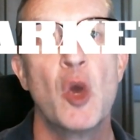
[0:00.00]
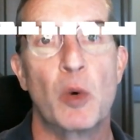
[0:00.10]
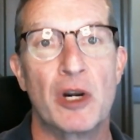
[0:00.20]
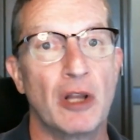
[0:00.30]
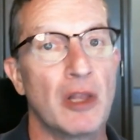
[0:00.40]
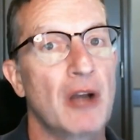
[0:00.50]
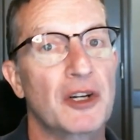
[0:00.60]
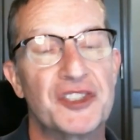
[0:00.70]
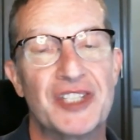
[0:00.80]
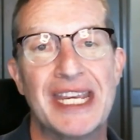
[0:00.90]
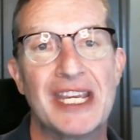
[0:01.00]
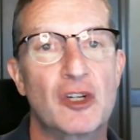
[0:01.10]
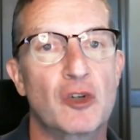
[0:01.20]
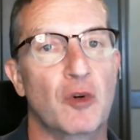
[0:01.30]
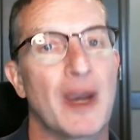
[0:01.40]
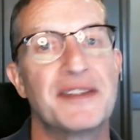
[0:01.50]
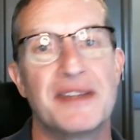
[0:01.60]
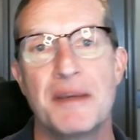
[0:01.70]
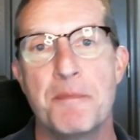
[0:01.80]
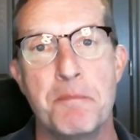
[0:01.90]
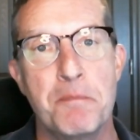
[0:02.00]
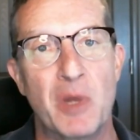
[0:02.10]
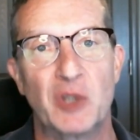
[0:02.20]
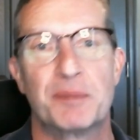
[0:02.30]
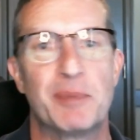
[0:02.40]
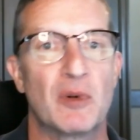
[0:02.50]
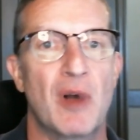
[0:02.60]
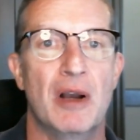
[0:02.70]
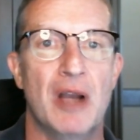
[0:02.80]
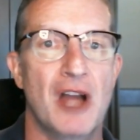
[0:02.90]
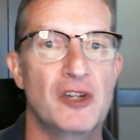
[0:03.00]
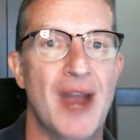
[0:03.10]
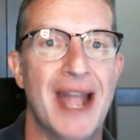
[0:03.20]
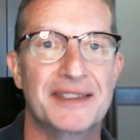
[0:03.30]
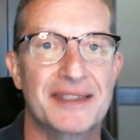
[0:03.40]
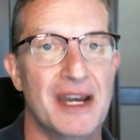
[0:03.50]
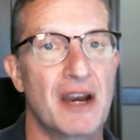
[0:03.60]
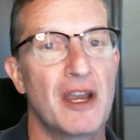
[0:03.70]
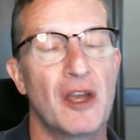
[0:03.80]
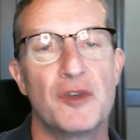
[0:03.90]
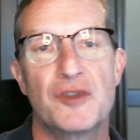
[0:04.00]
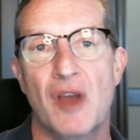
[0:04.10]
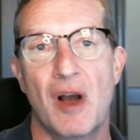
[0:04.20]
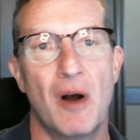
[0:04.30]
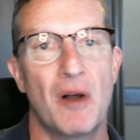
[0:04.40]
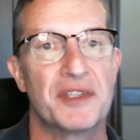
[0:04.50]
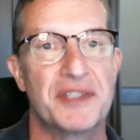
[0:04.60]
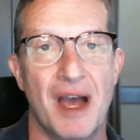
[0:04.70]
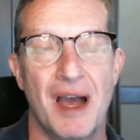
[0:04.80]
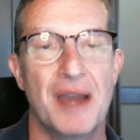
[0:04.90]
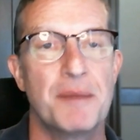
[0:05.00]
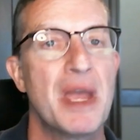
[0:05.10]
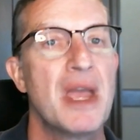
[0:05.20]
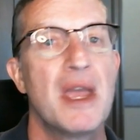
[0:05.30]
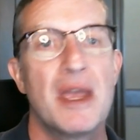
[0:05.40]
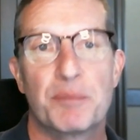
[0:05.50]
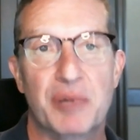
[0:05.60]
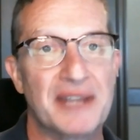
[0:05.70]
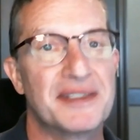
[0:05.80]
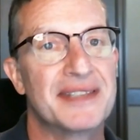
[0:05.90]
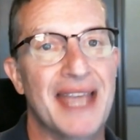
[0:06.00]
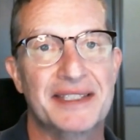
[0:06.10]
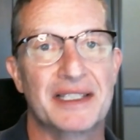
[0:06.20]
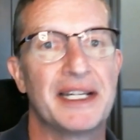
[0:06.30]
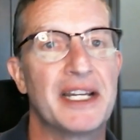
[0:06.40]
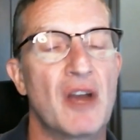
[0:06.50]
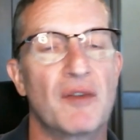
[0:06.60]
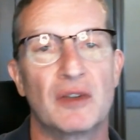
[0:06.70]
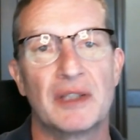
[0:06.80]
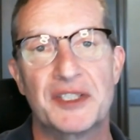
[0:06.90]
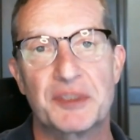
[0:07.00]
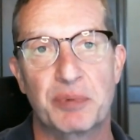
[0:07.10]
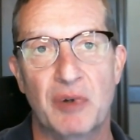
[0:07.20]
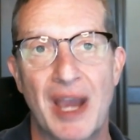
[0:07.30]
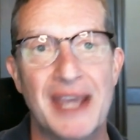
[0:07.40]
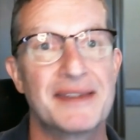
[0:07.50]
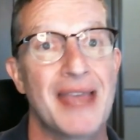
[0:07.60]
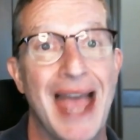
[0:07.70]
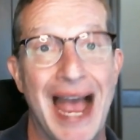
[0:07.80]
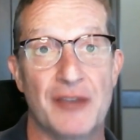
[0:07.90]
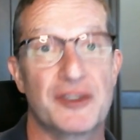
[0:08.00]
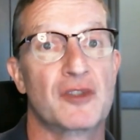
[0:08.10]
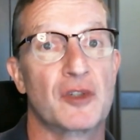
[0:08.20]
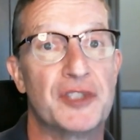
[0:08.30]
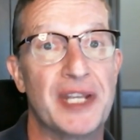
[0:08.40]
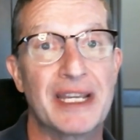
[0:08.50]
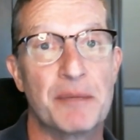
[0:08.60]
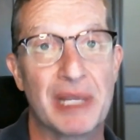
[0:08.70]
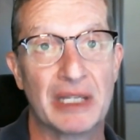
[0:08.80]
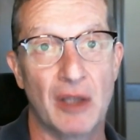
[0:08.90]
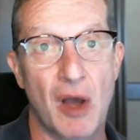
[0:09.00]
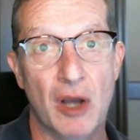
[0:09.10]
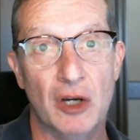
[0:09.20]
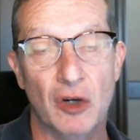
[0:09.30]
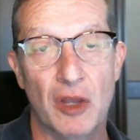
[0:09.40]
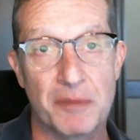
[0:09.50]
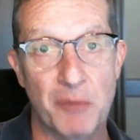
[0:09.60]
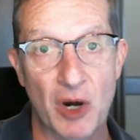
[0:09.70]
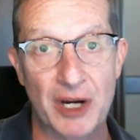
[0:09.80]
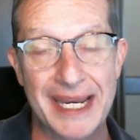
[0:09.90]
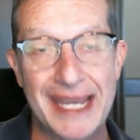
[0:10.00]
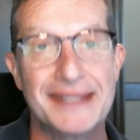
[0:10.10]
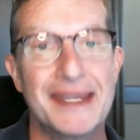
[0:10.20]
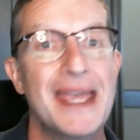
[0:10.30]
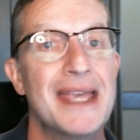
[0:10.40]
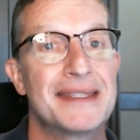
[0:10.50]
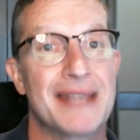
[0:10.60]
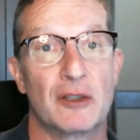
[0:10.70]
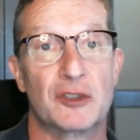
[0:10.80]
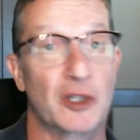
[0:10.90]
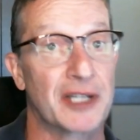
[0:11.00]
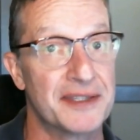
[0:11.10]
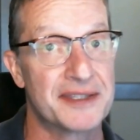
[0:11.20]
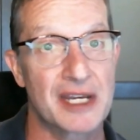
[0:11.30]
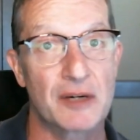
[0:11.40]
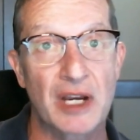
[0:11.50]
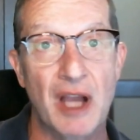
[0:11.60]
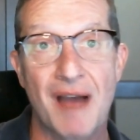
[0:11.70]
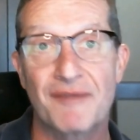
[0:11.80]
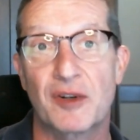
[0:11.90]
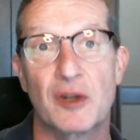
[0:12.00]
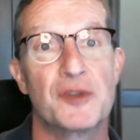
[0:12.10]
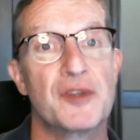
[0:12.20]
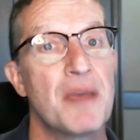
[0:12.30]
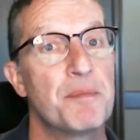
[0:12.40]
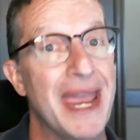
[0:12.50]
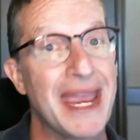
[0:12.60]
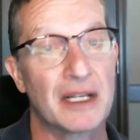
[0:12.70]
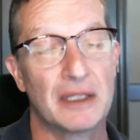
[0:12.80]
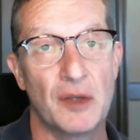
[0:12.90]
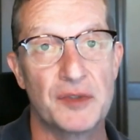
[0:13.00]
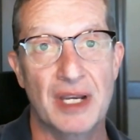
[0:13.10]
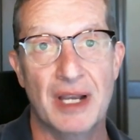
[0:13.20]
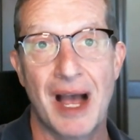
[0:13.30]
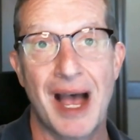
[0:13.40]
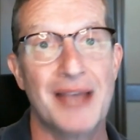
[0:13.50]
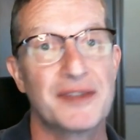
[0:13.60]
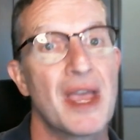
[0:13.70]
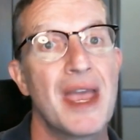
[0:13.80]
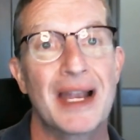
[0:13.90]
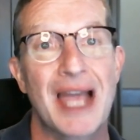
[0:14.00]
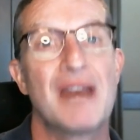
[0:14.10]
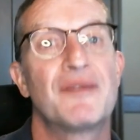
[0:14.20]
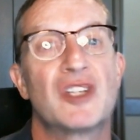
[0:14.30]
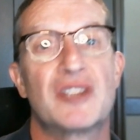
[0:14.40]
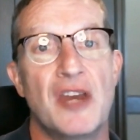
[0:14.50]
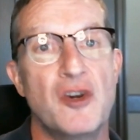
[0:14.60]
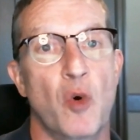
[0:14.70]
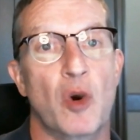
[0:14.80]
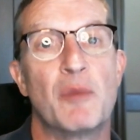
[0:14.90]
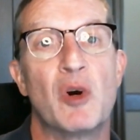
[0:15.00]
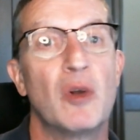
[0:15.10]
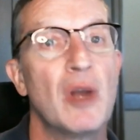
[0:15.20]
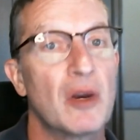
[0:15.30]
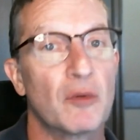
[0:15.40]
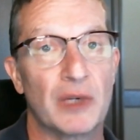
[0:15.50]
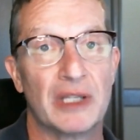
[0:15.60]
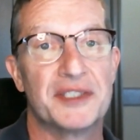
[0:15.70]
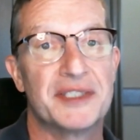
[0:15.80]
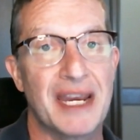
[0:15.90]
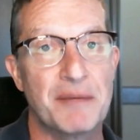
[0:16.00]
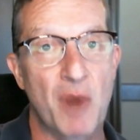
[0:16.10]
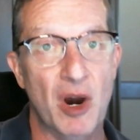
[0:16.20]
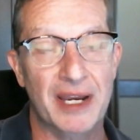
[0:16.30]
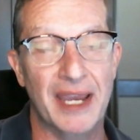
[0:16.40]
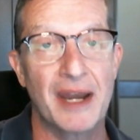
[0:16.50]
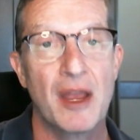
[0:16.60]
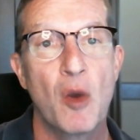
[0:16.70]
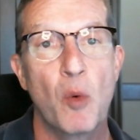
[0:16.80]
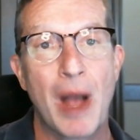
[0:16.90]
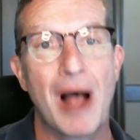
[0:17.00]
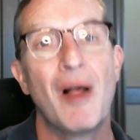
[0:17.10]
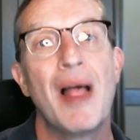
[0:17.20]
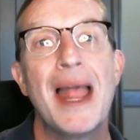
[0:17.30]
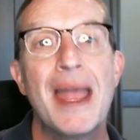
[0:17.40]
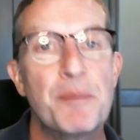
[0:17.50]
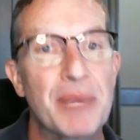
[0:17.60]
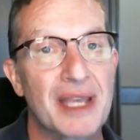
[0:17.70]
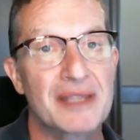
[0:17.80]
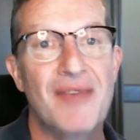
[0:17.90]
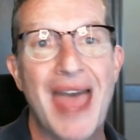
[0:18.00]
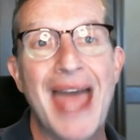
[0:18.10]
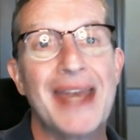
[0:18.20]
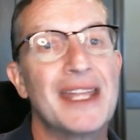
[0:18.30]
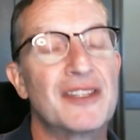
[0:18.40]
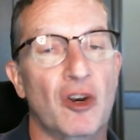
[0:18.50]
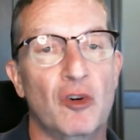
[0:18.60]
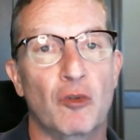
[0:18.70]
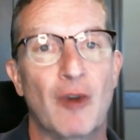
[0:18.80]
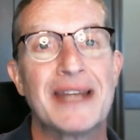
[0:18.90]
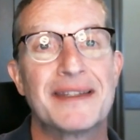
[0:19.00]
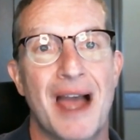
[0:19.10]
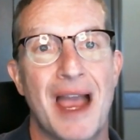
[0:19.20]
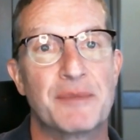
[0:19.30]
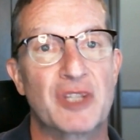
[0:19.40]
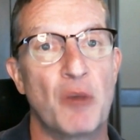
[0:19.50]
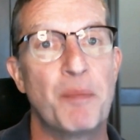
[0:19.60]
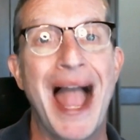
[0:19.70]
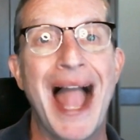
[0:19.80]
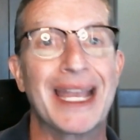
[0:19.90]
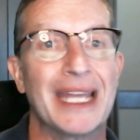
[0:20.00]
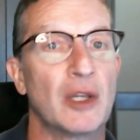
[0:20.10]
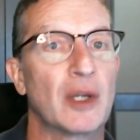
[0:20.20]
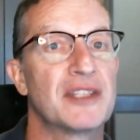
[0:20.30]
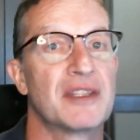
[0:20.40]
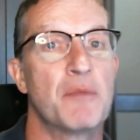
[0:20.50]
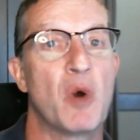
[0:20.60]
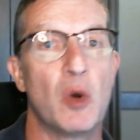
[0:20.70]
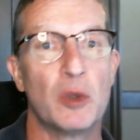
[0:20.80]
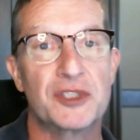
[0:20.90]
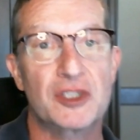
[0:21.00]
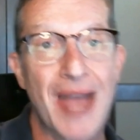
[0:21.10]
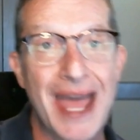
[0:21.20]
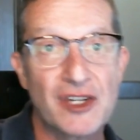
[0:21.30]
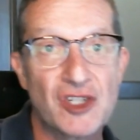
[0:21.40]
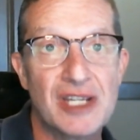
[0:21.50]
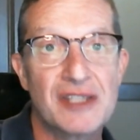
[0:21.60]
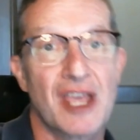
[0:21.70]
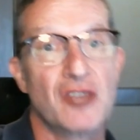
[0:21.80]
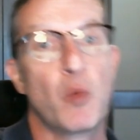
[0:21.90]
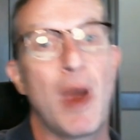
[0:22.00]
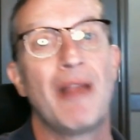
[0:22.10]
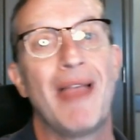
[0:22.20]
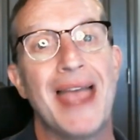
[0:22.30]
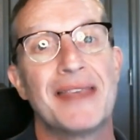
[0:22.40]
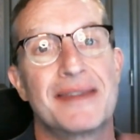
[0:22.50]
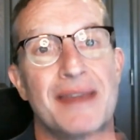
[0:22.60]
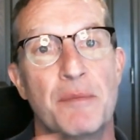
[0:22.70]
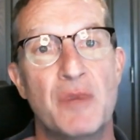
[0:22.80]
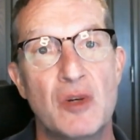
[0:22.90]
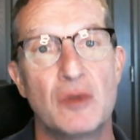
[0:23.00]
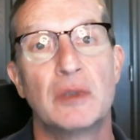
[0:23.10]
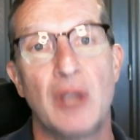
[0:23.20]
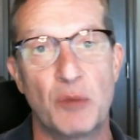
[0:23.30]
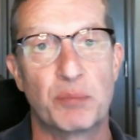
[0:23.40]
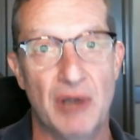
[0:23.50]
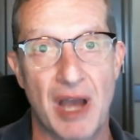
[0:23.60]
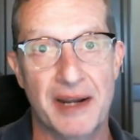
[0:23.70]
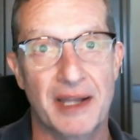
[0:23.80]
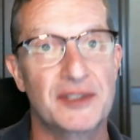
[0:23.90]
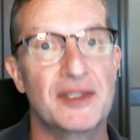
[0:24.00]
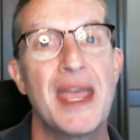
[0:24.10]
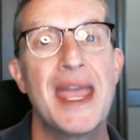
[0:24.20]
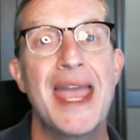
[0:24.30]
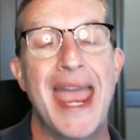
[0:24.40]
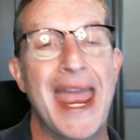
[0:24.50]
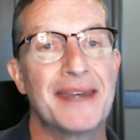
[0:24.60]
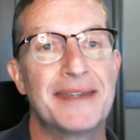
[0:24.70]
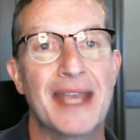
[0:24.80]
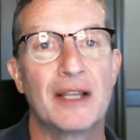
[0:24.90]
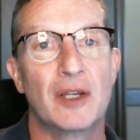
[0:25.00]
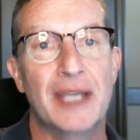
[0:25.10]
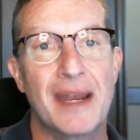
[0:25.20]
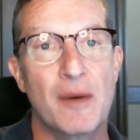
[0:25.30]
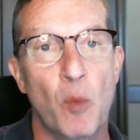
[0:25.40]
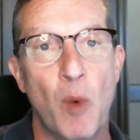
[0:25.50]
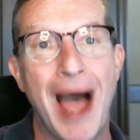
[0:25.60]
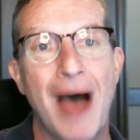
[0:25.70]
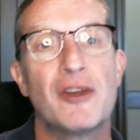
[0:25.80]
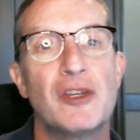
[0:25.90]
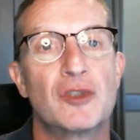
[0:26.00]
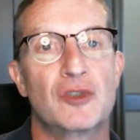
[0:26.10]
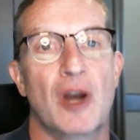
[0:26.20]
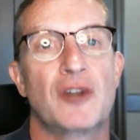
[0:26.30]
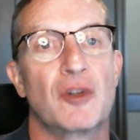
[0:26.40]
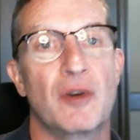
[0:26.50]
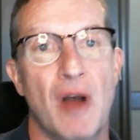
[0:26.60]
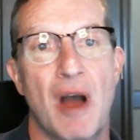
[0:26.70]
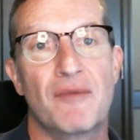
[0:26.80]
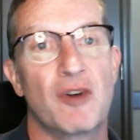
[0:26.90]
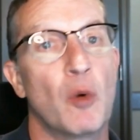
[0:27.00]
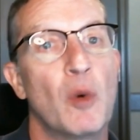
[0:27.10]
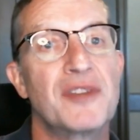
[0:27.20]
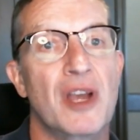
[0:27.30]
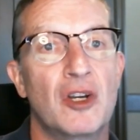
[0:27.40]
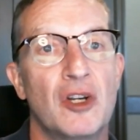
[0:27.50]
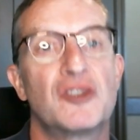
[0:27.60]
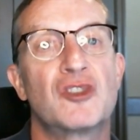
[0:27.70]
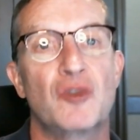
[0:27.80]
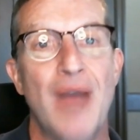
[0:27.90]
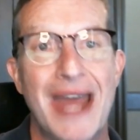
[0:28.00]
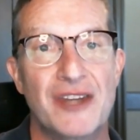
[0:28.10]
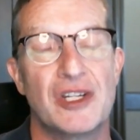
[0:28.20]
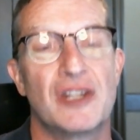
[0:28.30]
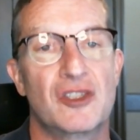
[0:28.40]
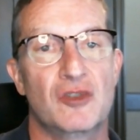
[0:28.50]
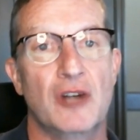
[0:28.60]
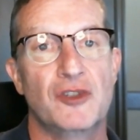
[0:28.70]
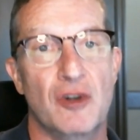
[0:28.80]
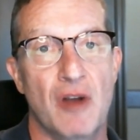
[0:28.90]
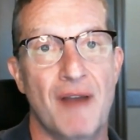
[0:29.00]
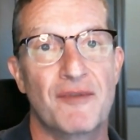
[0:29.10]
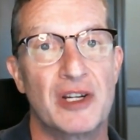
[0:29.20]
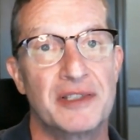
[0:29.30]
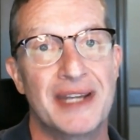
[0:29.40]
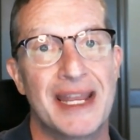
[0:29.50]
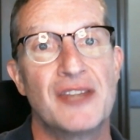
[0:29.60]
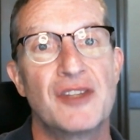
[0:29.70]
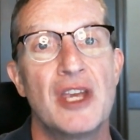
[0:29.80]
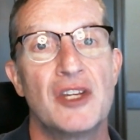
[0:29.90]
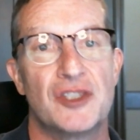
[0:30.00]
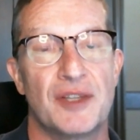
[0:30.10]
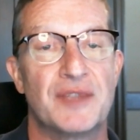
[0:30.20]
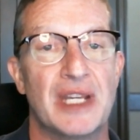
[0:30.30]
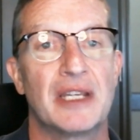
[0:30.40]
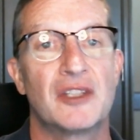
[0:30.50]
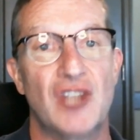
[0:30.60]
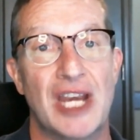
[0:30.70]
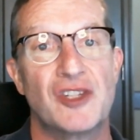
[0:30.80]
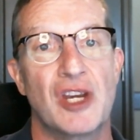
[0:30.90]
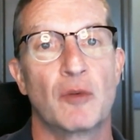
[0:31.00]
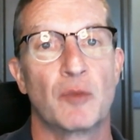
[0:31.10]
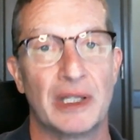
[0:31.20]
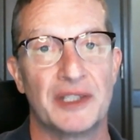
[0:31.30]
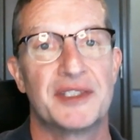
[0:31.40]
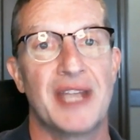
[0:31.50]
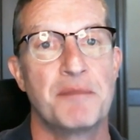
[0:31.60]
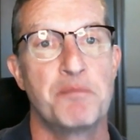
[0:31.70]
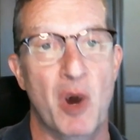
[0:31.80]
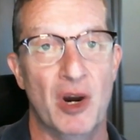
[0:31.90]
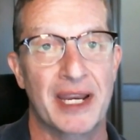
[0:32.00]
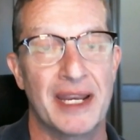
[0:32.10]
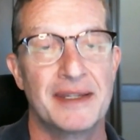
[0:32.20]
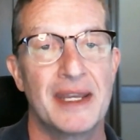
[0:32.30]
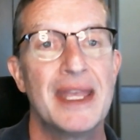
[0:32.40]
We're no longer seeing crazy multiple contract scenarios all the time, prices escalating over list price, houses are sitting a bit longer on the market, sellers are considering offers, paying closing costs, kind of just a normal real estate market. Well, because of that, it's a great time to go back and look at some old strategies as well as some new loan products and take a look at how do you structure an offer? What's a good strategy to structure an offer in today's shifting, changing real estate market?